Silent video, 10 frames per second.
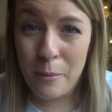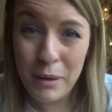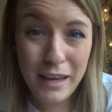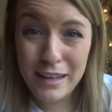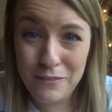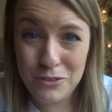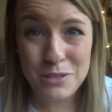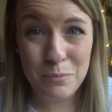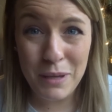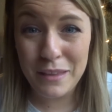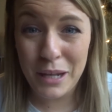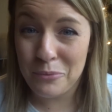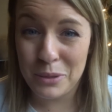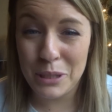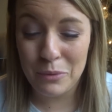But if there's a pin that I
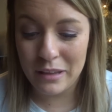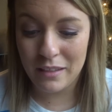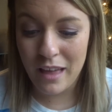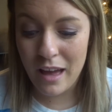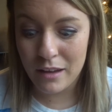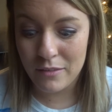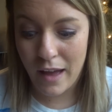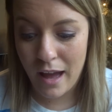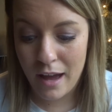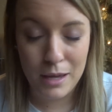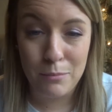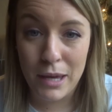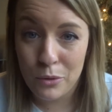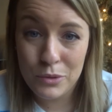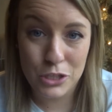really, really love, I
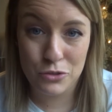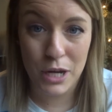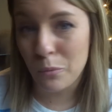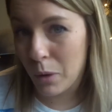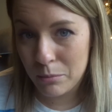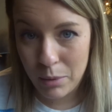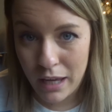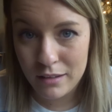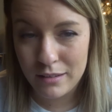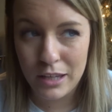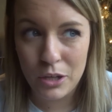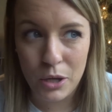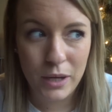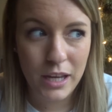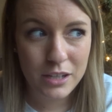may only trade one pin. You
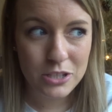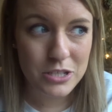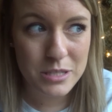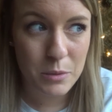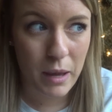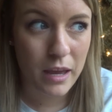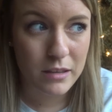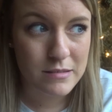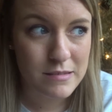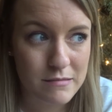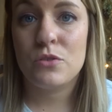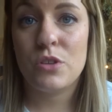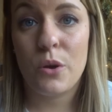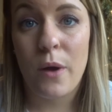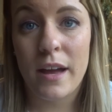know, it kind of just depends.
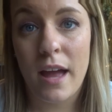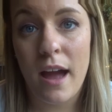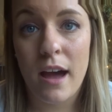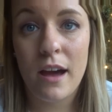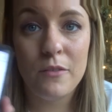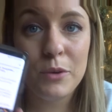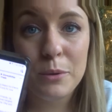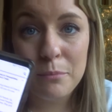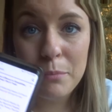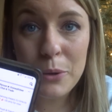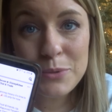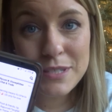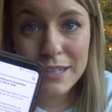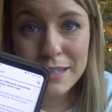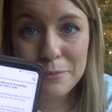So I have
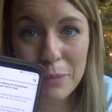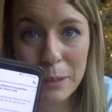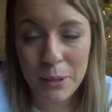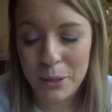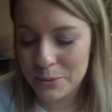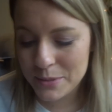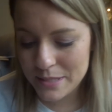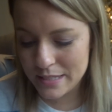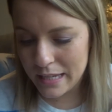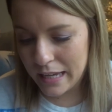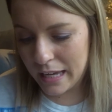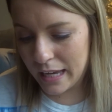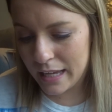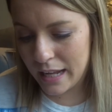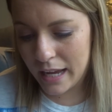posted my post
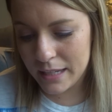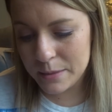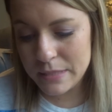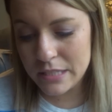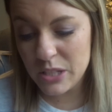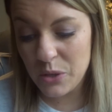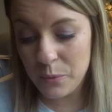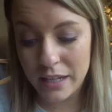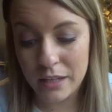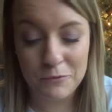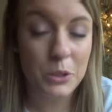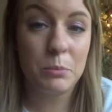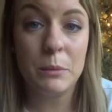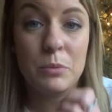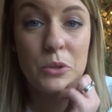and I am still waiting for
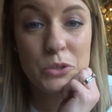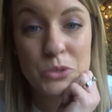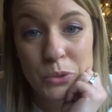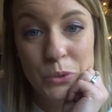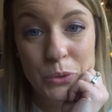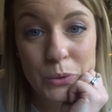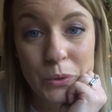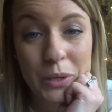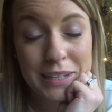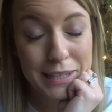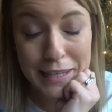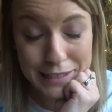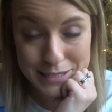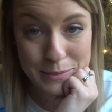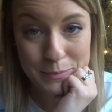people to
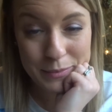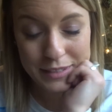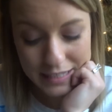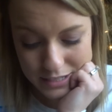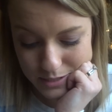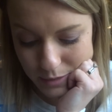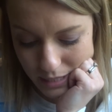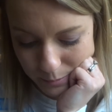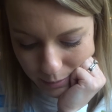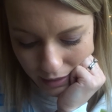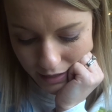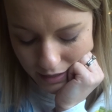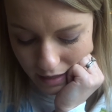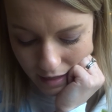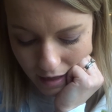get to get to me,
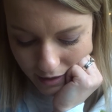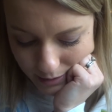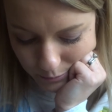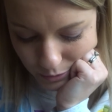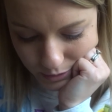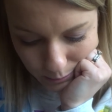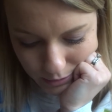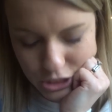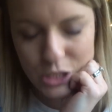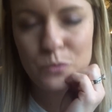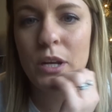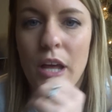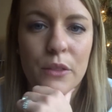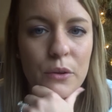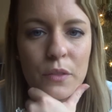but I am going to mention one
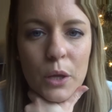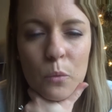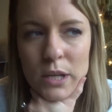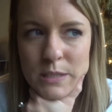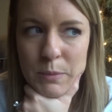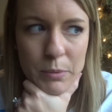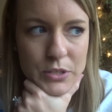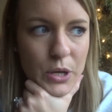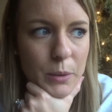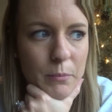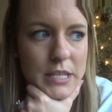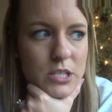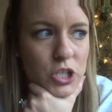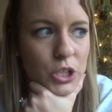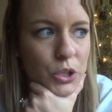other thing. Once people start
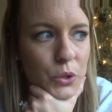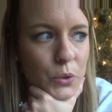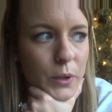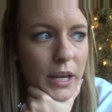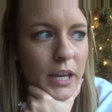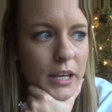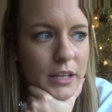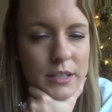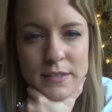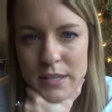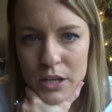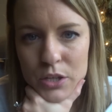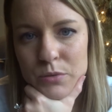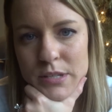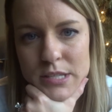messaging you and say
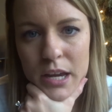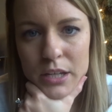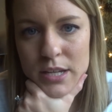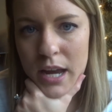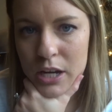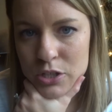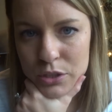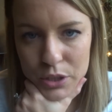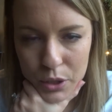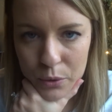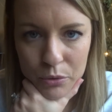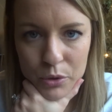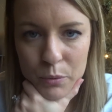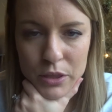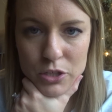you decide to actually go
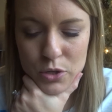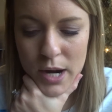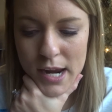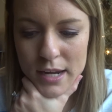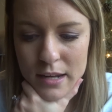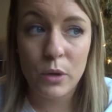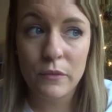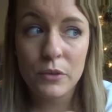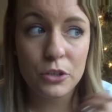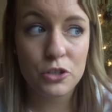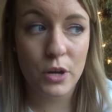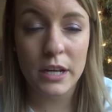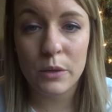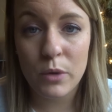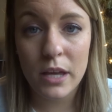through with the trade, whoever you're
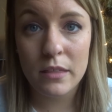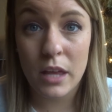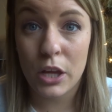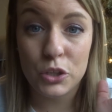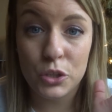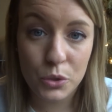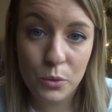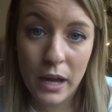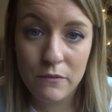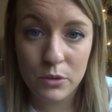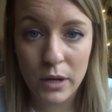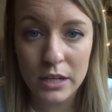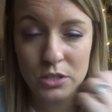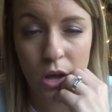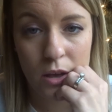trading with and you have the
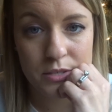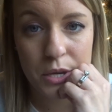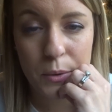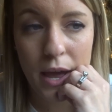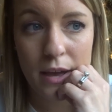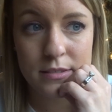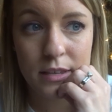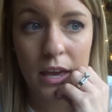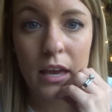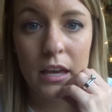right to also ask